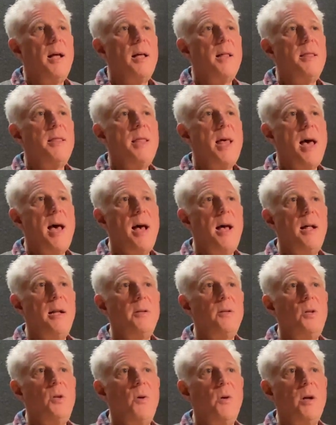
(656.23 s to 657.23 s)

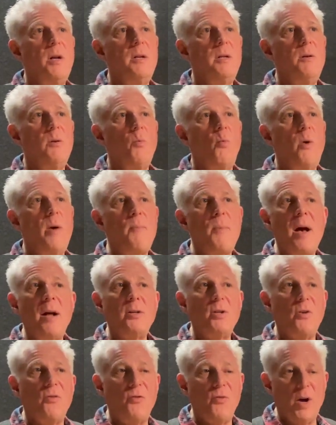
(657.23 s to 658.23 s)
that you can whip out
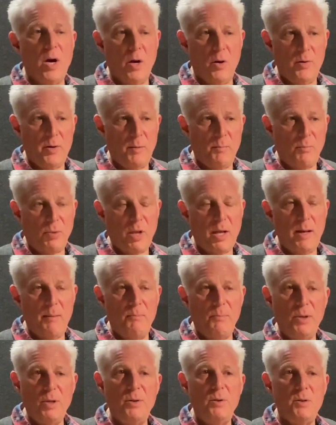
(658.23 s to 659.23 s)
your phone and play
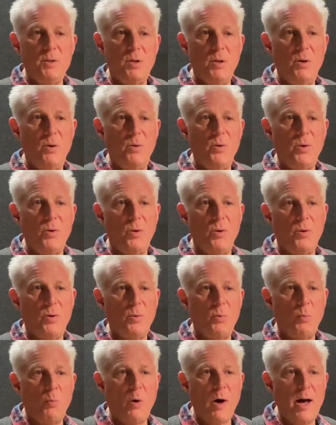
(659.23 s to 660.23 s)
Bluetooth,
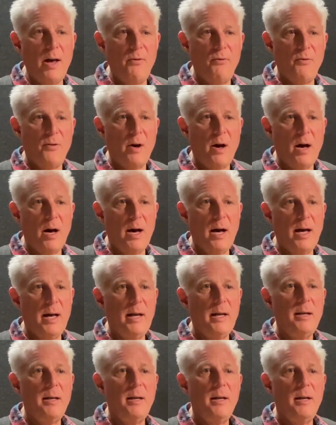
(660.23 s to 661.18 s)
Wi-Fi,